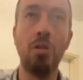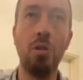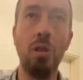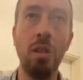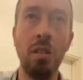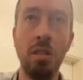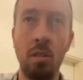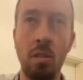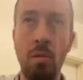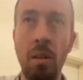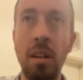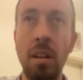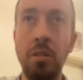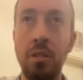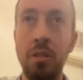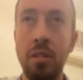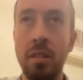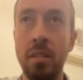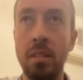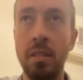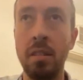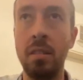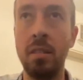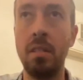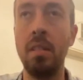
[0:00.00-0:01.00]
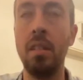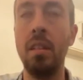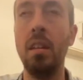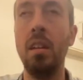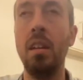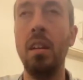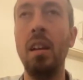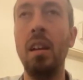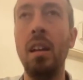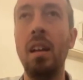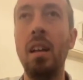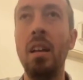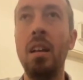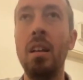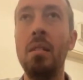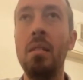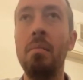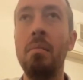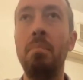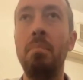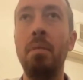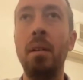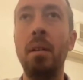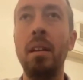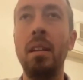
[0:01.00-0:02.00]
those transgressions.
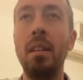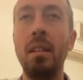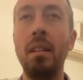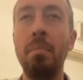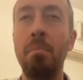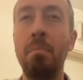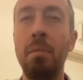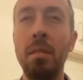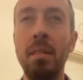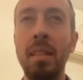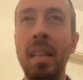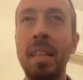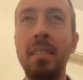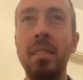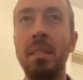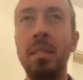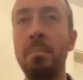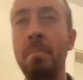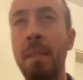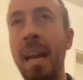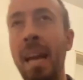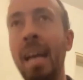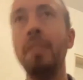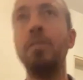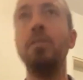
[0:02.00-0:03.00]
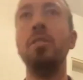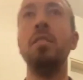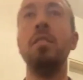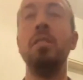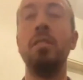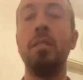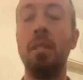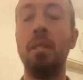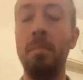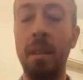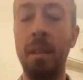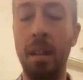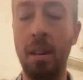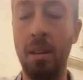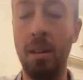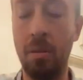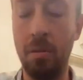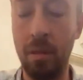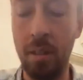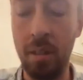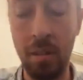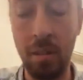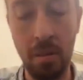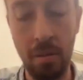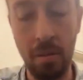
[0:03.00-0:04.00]
But let's imagine a
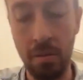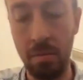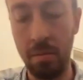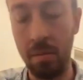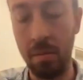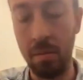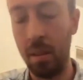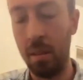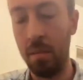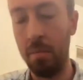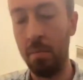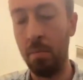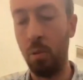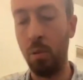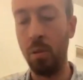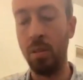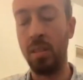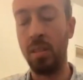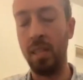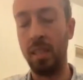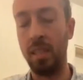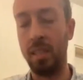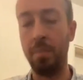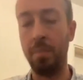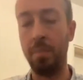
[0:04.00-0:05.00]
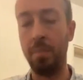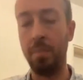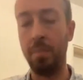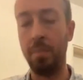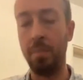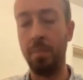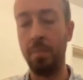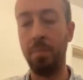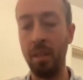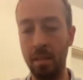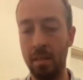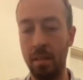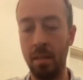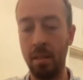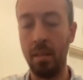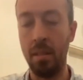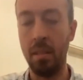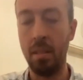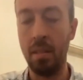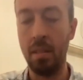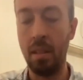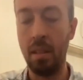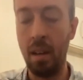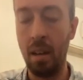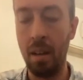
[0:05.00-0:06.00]
somehow, you know, more
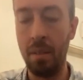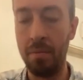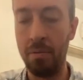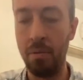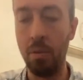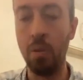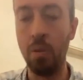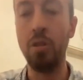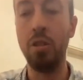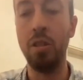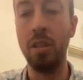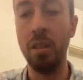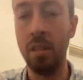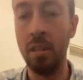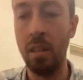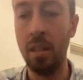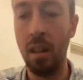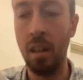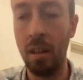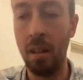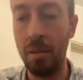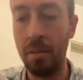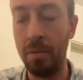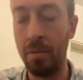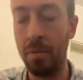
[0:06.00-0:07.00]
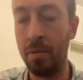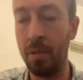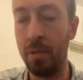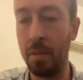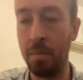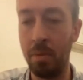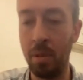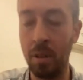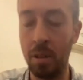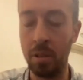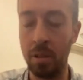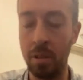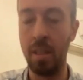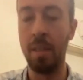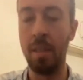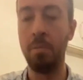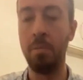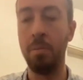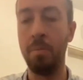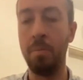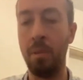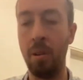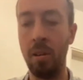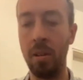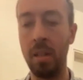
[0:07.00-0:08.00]
disciplined version of the
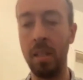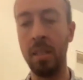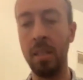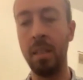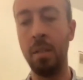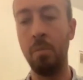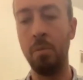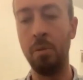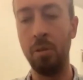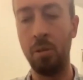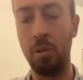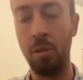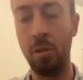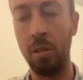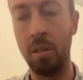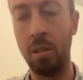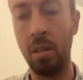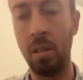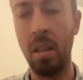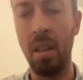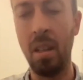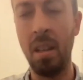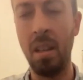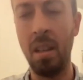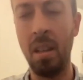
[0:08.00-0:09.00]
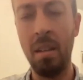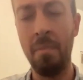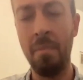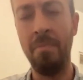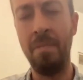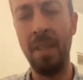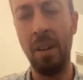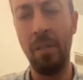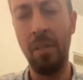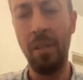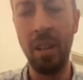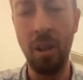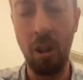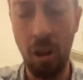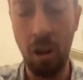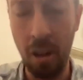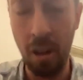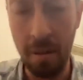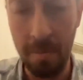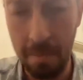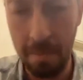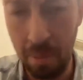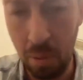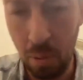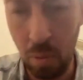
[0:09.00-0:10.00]
British Labour Party that was just
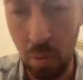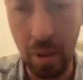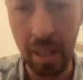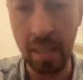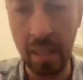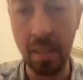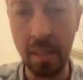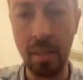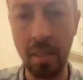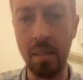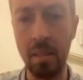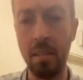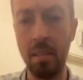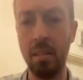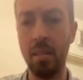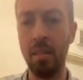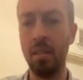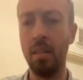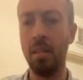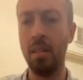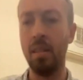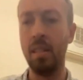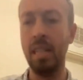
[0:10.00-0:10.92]
very on point